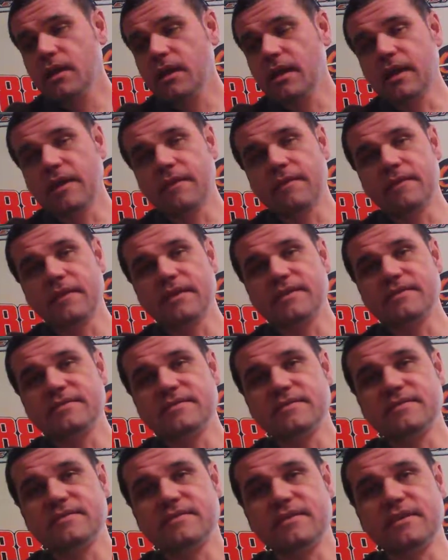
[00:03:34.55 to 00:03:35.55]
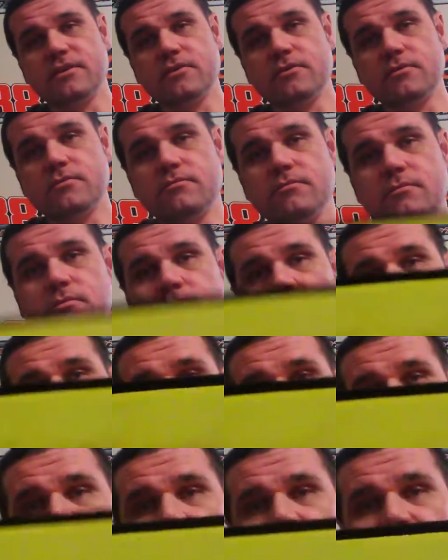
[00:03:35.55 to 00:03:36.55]
and this is here,
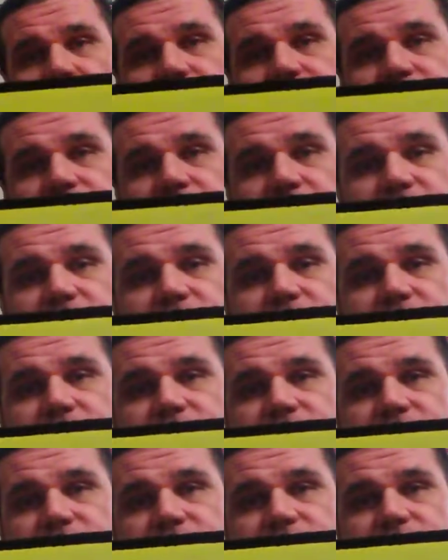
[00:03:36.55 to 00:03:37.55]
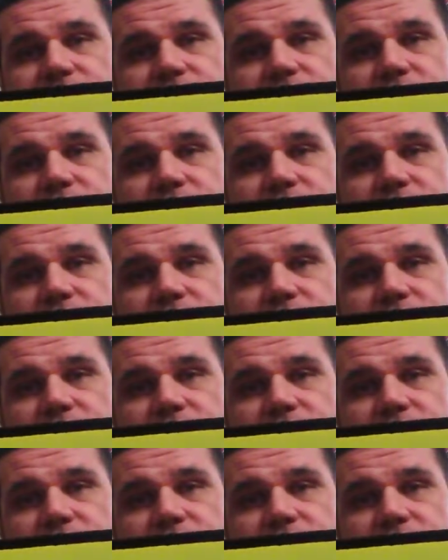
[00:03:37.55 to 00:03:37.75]
and it's like this,